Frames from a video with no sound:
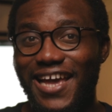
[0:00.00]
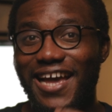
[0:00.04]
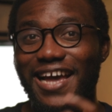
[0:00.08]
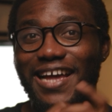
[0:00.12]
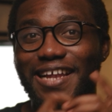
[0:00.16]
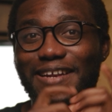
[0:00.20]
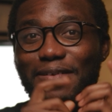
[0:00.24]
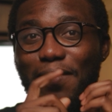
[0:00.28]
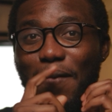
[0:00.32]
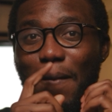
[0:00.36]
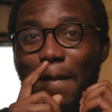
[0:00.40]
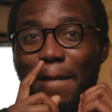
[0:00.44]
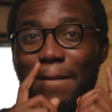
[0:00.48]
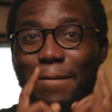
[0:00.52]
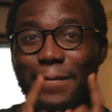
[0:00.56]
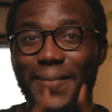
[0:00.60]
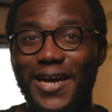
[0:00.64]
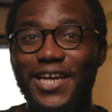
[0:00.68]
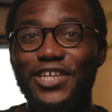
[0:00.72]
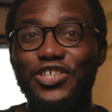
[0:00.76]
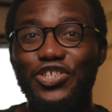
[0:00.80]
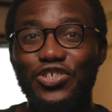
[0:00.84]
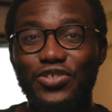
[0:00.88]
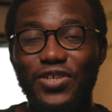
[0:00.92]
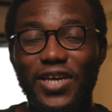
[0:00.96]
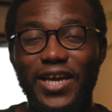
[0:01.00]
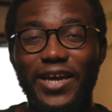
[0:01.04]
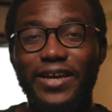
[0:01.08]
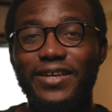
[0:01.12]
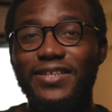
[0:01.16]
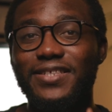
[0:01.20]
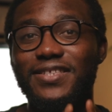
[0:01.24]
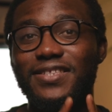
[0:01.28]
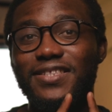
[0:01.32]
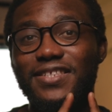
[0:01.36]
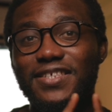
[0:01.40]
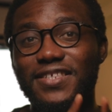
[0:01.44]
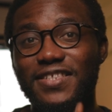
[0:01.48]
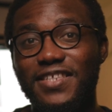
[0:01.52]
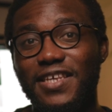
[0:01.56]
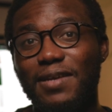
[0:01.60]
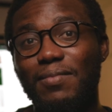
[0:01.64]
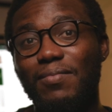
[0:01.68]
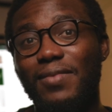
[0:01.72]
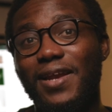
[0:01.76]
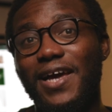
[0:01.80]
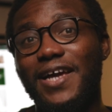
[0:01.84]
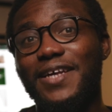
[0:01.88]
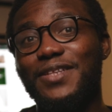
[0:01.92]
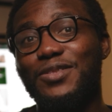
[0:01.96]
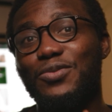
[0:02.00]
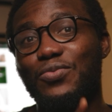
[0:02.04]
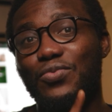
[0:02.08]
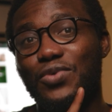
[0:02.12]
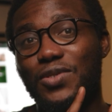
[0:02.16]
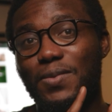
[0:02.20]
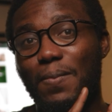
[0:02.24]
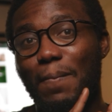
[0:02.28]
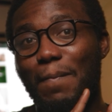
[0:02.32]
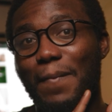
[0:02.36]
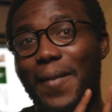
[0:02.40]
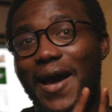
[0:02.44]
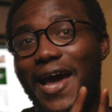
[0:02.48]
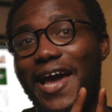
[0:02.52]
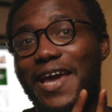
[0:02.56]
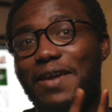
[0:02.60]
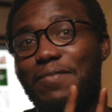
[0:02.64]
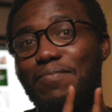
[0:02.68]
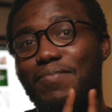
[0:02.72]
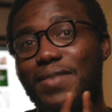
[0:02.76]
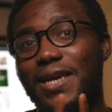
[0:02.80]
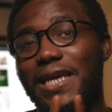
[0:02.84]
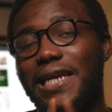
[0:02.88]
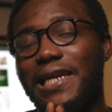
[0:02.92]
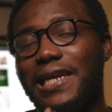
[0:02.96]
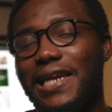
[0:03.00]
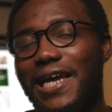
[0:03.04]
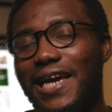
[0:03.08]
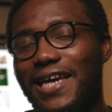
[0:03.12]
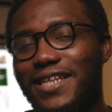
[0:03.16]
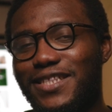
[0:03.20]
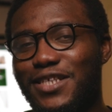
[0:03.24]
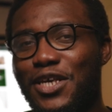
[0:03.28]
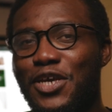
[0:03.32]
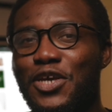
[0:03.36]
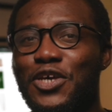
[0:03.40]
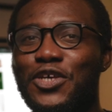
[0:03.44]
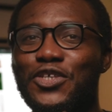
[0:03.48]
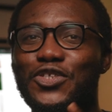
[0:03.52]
And mind you guys, this same light was my main light.